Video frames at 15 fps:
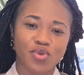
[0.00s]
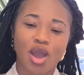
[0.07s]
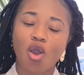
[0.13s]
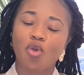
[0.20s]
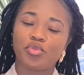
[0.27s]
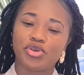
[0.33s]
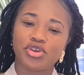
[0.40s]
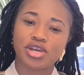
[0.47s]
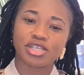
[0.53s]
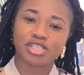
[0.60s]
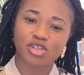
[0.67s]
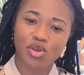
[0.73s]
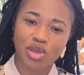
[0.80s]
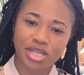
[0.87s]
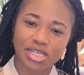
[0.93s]
I hope you
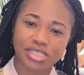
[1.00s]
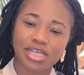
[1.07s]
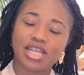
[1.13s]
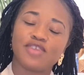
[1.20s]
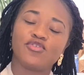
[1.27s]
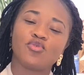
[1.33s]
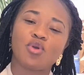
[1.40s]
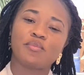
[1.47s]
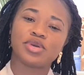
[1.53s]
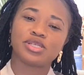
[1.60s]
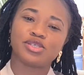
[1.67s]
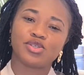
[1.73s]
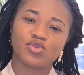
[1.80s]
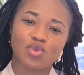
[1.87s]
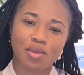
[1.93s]
enjoyed it, and if you want me
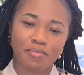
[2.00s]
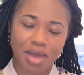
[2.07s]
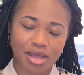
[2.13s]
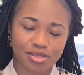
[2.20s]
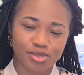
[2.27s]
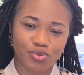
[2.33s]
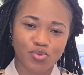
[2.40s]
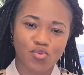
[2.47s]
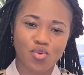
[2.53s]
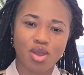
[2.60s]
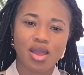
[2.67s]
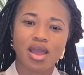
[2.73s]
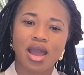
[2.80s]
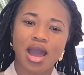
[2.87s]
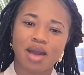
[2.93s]
to do a part 2,
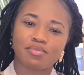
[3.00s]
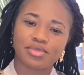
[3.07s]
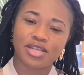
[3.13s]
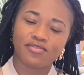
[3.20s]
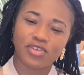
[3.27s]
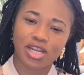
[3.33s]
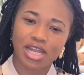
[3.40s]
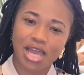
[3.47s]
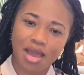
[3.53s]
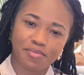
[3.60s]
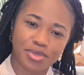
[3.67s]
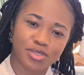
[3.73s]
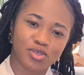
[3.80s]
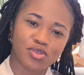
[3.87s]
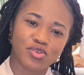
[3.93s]
I'm definitely
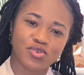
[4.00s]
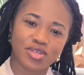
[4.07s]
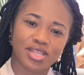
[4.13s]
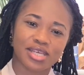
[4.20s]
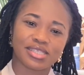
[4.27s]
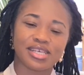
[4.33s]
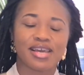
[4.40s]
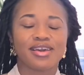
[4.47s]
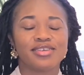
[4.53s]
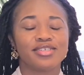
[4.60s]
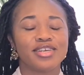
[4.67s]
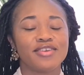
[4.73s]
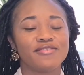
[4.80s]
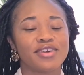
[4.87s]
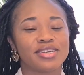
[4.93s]
happy to do that.
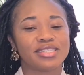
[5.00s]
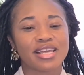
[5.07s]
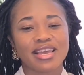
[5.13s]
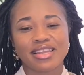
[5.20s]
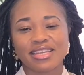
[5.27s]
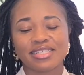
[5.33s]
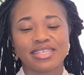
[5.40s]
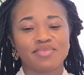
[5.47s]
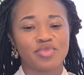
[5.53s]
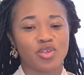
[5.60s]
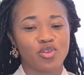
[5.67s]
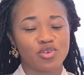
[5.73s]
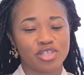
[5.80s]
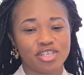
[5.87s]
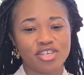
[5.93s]
So if there's any
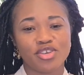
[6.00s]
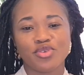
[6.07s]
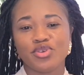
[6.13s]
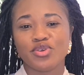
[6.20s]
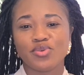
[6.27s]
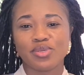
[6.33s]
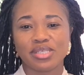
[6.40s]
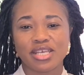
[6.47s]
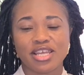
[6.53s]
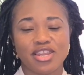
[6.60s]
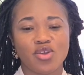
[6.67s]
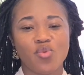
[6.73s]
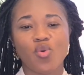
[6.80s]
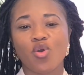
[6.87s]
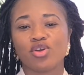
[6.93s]
terminology you use in
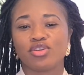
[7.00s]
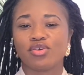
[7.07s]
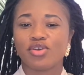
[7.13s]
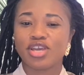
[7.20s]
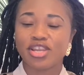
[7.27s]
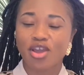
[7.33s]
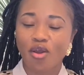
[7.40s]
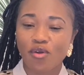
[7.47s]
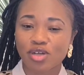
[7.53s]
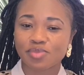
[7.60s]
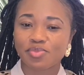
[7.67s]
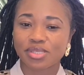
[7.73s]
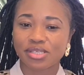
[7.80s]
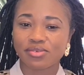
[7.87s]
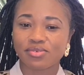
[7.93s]
your ward or in your
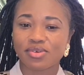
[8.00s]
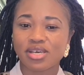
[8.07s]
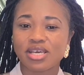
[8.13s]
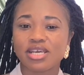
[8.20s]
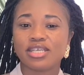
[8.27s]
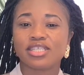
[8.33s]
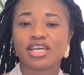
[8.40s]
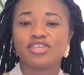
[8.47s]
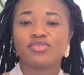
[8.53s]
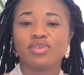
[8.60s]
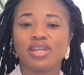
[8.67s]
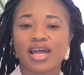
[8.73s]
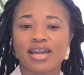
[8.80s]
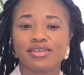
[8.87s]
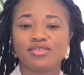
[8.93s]
hospital that you'd
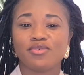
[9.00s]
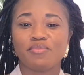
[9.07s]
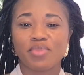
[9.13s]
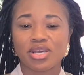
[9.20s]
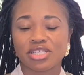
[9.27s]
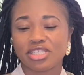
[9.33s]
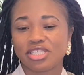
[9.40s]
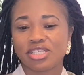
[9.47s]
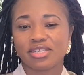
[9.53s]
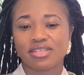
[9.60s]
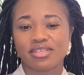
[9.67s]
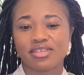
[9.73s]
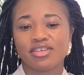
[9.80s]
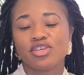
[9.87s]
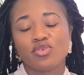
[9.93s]
like to
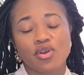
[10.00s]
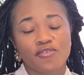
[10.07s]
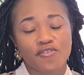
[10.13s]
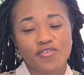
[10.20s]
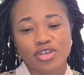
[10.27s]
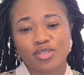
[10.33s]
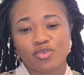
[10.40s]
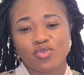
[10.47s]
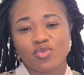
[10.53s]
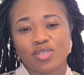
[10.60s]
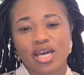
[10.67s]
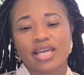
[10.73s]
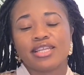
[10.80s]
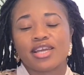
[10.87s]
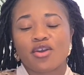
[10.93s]
mention, you are free to do
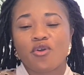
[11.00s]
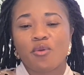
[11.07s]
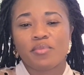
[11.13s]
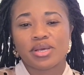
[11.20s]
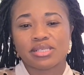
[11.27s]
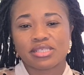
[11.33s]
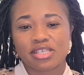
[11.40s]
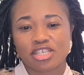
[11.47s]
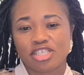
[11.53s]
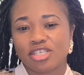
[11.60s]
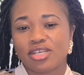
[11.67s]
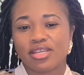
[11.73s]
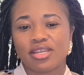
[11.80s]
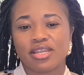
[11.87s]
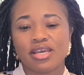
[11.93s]
that in the comment
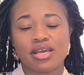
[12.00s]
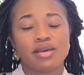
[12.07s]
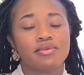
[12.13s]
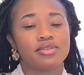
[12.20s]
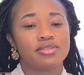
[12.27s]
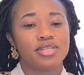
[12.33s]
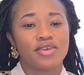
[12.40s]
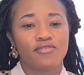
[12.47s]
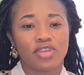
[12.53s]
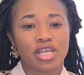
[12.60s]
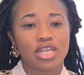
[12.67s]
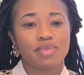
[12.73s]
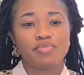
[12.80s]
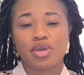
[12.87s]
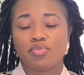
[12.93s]
section.
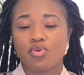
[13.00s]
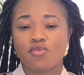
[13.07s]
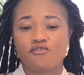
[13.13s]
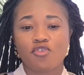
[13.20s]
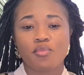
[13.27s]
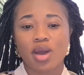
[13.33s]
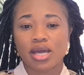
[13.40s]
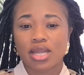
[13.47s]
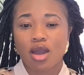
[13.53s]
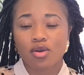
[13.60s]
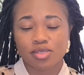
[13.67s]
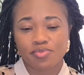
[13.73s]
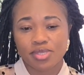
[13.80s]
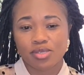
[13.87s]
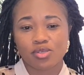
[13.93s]
Definitely people from other
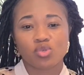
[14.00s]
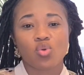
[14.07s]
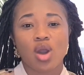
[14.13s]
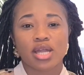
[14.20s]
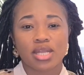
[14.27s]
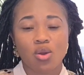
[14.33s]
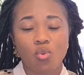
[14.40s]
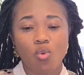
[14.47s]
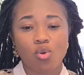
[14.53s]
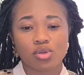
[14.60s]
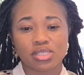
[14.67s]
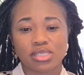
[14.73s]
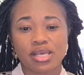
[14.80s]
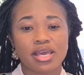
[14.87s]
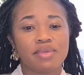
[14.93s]
hospitals or other
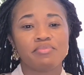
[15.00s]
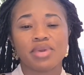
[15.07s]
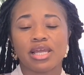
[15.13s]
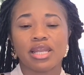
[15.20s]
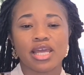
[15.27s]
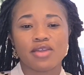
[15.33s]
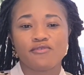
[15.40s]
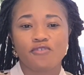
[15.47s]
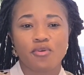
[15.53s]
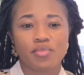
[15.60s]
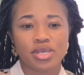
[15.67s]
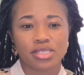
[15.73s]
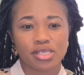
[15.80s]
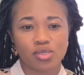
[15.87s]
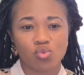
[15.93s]
wards may learn from
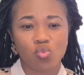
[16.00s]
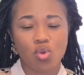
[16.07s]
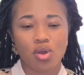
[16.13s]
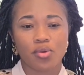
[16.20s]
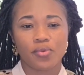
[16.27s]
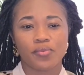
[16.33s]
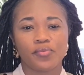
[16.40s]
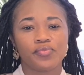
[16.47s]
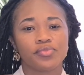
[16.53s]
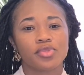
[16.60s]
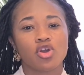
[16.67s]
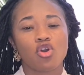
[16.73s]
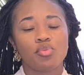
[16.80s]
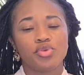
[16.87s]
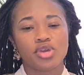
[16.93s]
it as well.
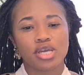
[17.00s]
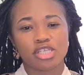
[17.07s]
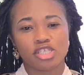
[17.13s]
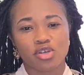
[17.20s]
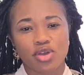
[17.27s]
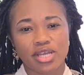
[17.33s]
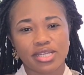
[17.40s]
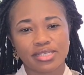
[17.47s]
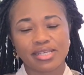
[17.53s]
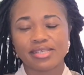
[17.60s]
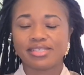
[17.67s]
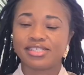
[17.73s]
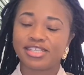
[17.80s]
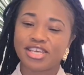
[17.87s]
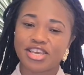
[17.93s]
Hope you enjoyed it,
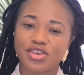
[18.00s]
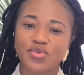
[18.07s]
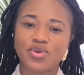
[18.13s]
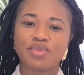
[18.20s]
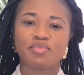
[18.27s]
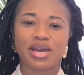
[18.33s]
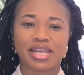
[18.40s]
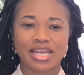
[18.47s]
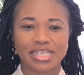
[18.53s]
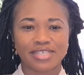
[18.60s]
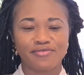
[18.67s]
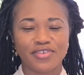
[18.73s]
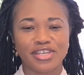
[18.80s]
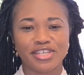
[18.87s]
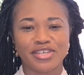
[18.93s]
and see you in my next
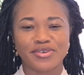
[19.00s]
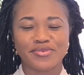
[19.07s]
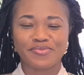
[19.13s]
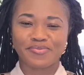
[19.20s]
video.